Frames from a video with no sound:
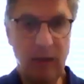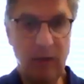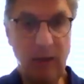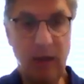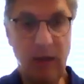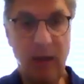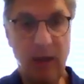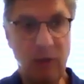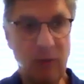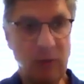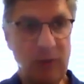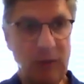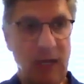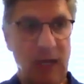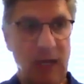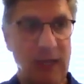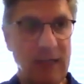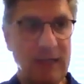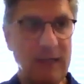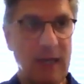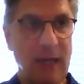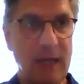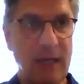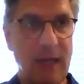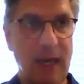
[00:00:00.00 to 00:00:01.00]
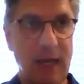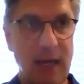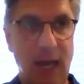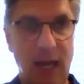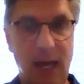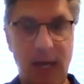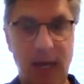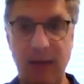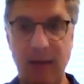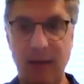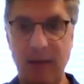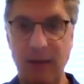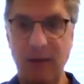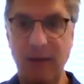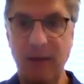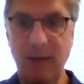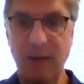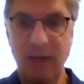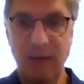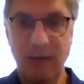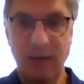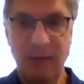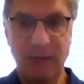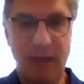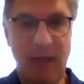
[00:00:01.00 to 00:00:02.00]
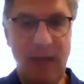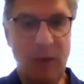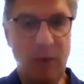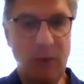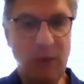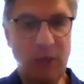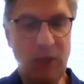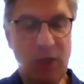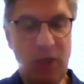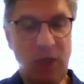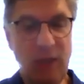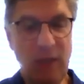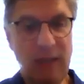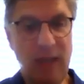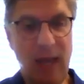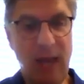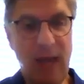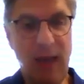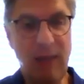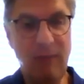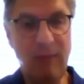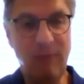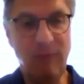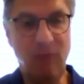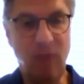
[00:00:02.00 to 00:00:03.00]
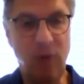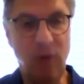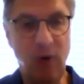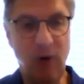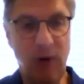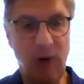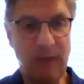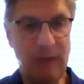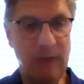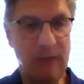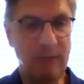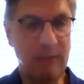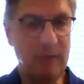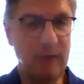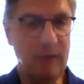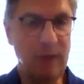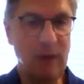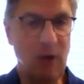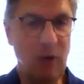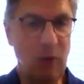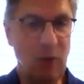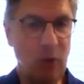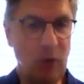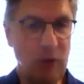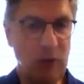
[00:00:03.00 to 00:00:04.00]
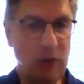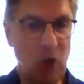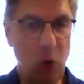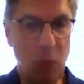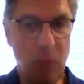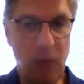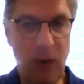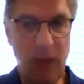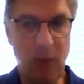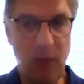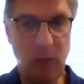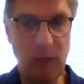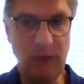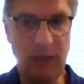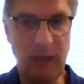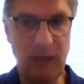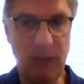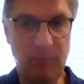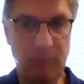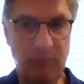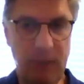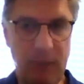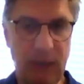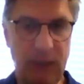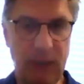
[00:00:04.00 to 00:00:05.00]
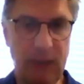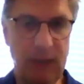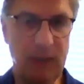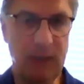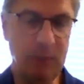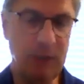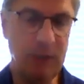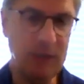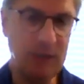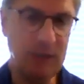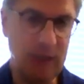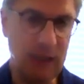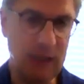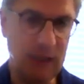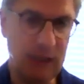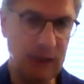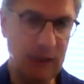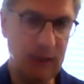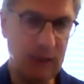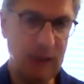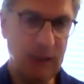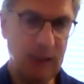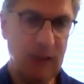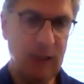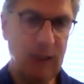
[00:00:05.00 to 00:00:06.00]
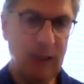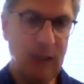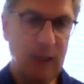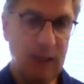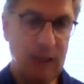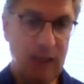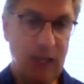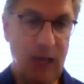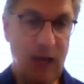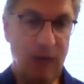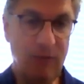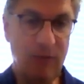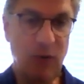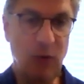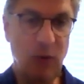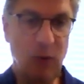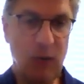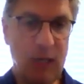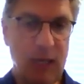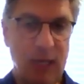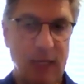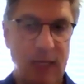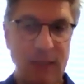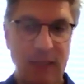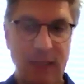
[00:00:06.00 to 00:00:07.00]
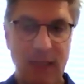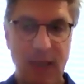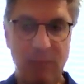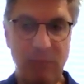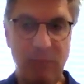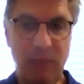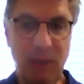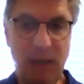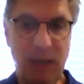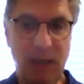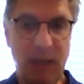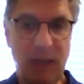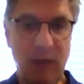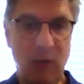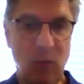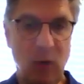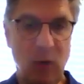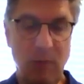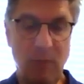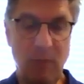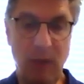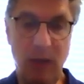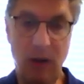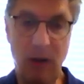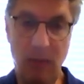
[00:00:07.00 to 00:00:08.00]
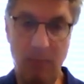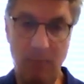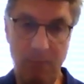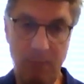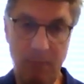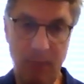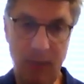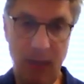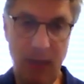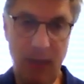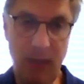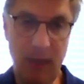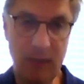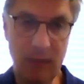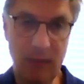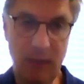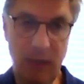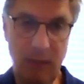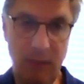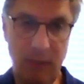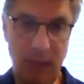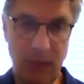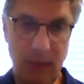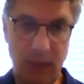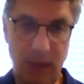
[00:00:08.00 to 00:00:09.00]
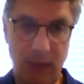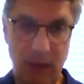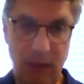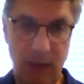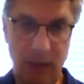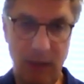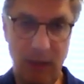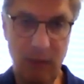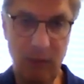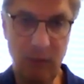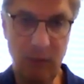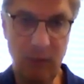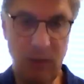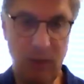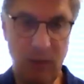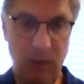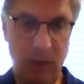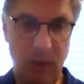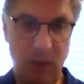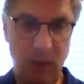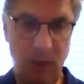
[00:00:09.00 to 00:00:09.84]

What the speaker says: It was on a Sunday night. So that was a good time for it, when nobody was in the building, but still, if there were kids in that building, it would have been a mess. Let me tell you, it would have been.